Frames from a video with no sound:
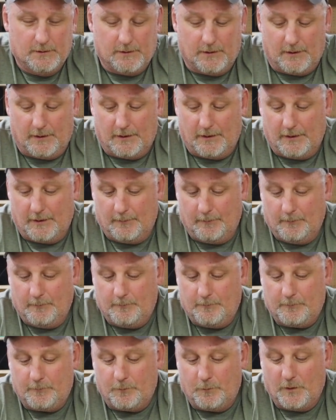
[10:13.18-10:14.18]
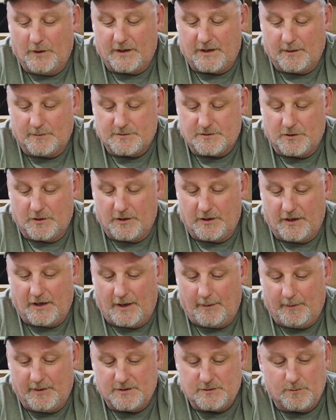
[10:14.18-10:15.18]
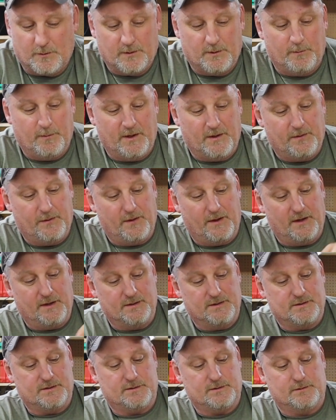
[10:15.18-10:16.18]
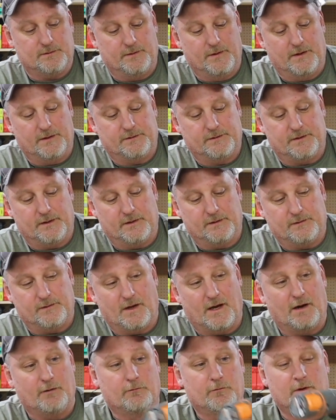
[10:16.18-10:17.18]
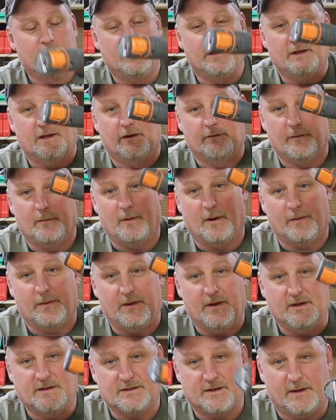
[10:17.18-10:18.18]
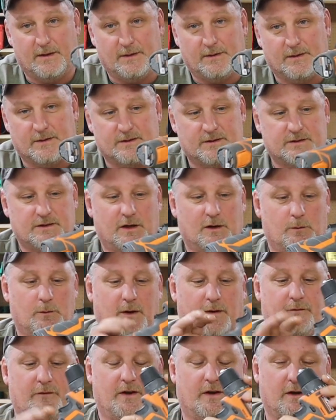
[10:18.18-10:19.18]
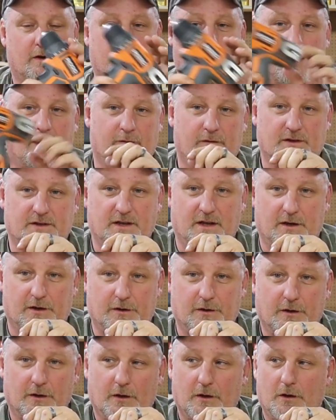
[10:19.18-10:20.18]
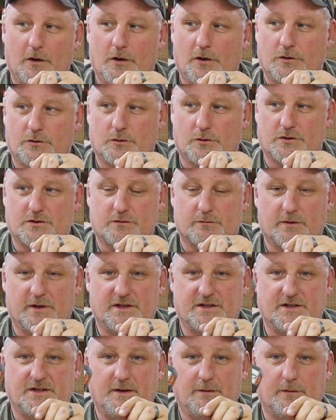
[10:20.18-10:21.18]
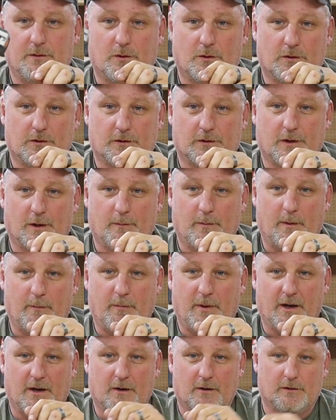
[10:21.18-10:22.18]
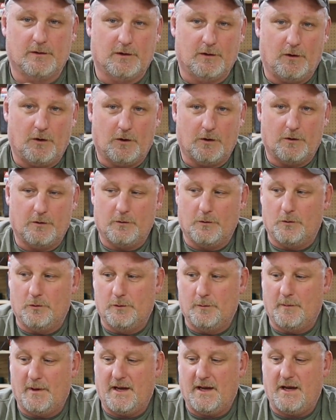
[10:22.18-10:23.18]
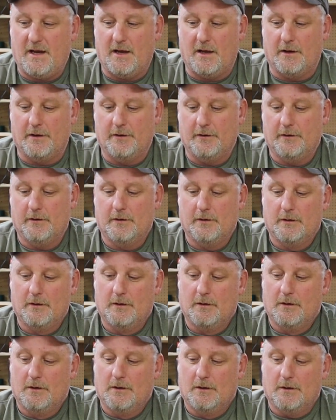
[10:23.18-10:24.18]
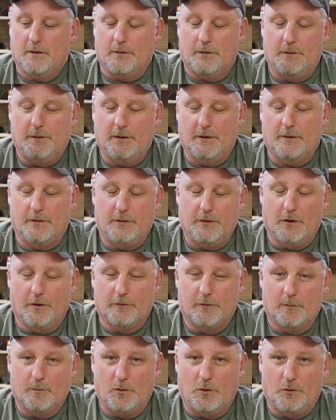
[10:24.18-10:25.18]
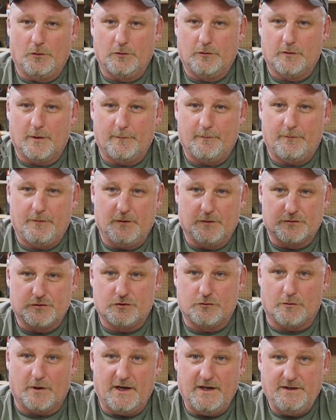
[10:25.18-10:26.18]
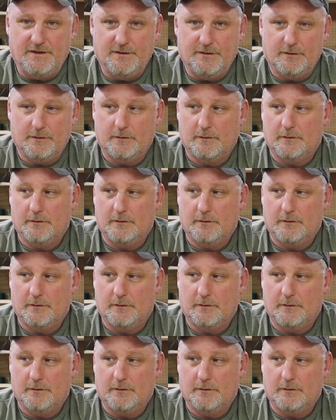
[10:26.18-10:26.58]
When it comes to ergonomics, one of the big things that I really love about these, and I think this is kind of why I've kind of gravitated towards the rigid, even though they're a little bit bigger, a little harder to hold in my hand, the overmold grip feels great.